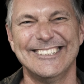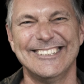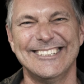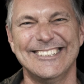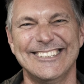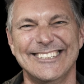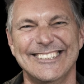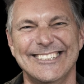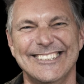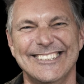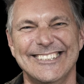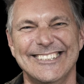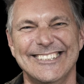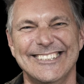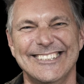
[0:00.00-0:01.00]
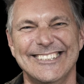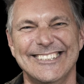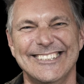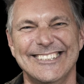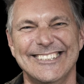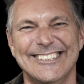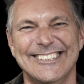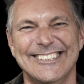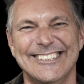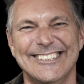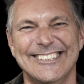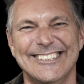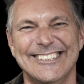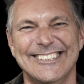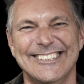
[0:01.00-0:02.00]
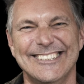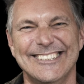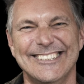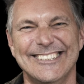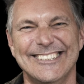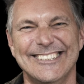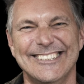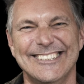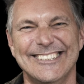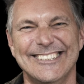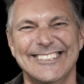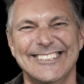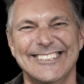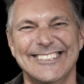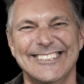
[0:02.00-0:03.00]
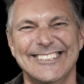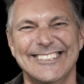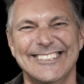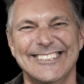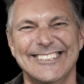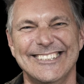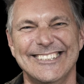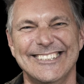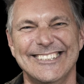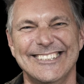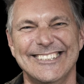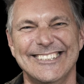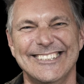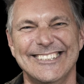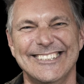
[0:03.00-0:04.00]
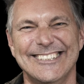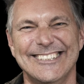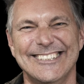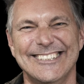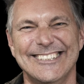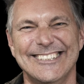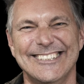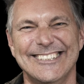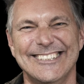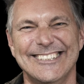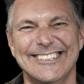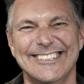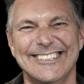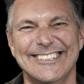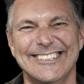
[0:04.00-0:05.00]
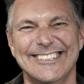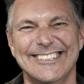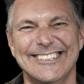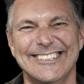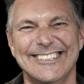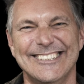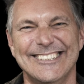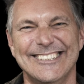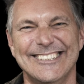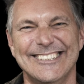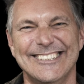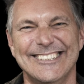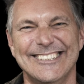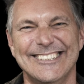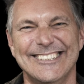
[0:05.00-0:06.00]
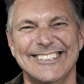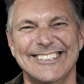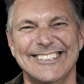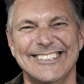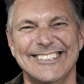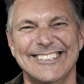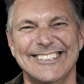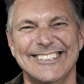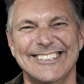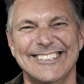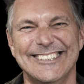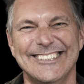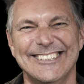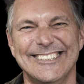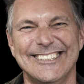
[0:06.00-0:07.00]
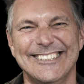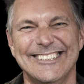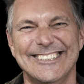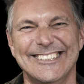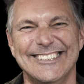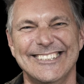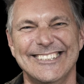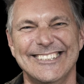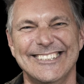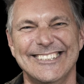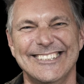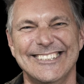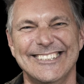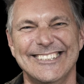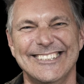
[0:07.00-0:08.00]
The face doesn't move, so there is nothing to read.